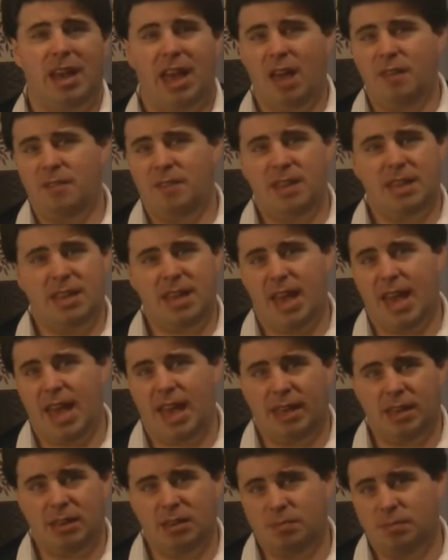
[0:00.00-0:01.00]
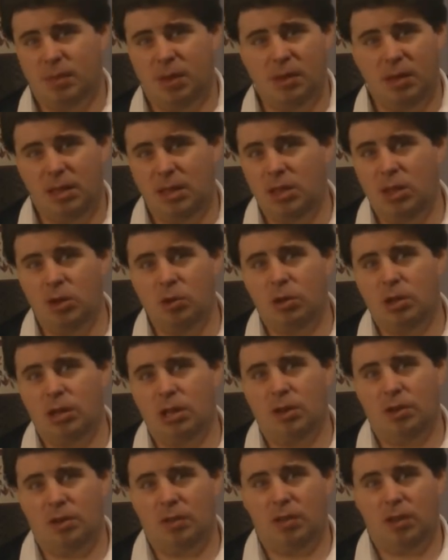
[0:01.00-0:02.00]
Heavy tech, I mean,
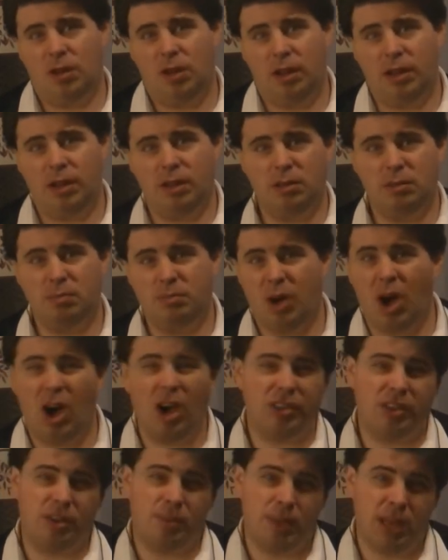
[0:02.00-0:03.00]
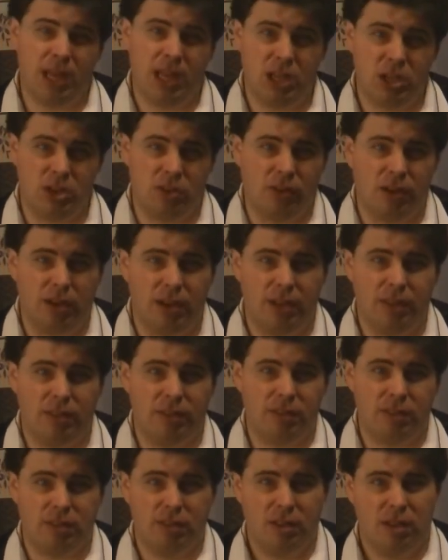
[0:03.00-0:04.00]
nuclear and the like, hard to
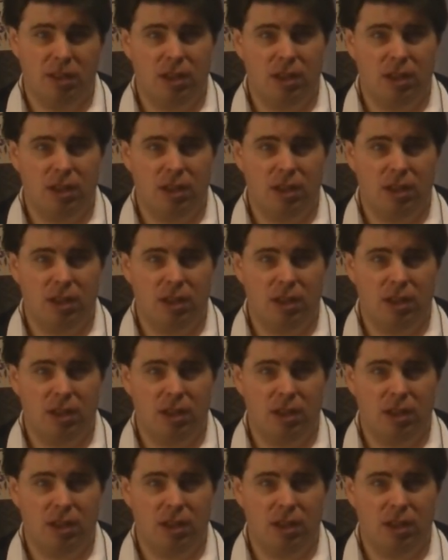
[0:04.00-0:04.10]
miniaturize.